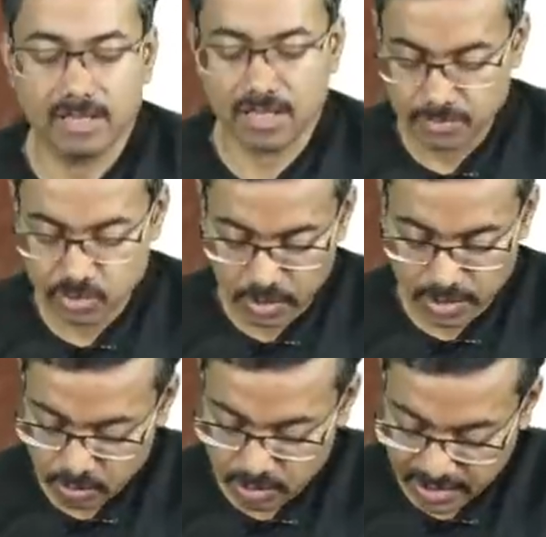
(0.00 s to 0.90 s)
and I'm
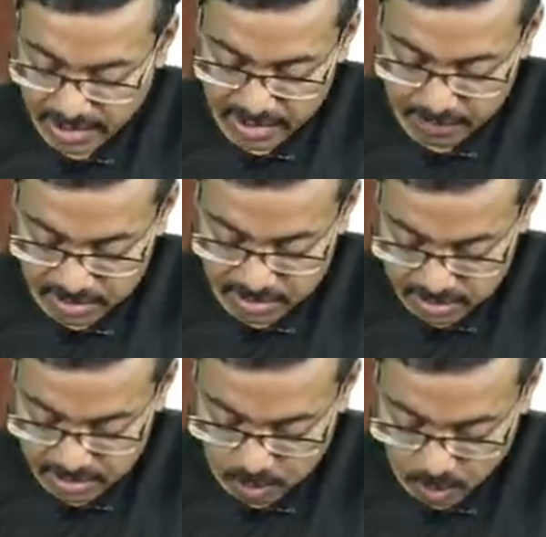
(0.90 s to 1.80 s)
showing you the tight
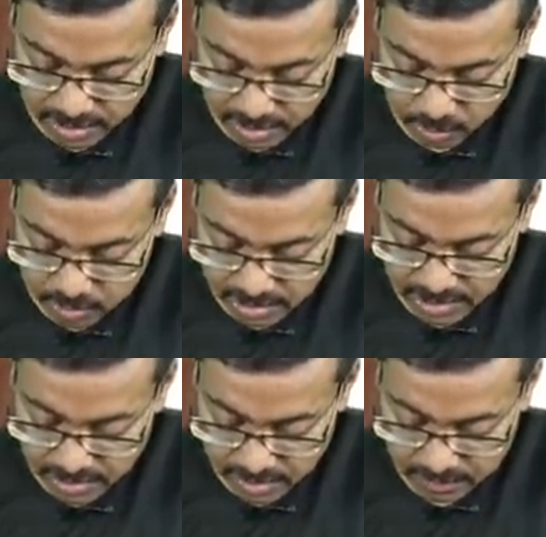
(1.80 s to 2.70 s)
blisters, what it looks
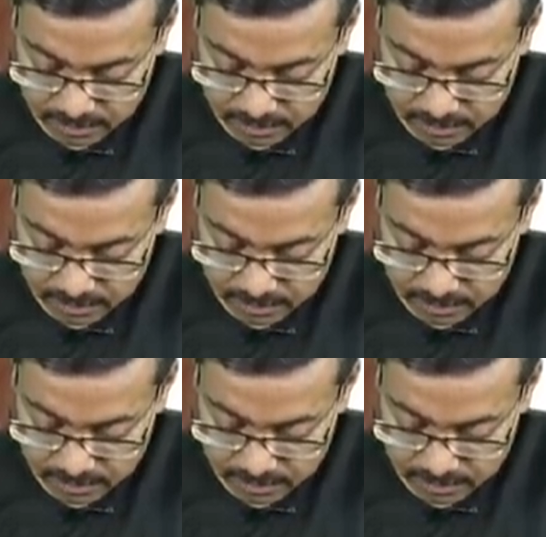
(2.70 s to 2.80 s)
like.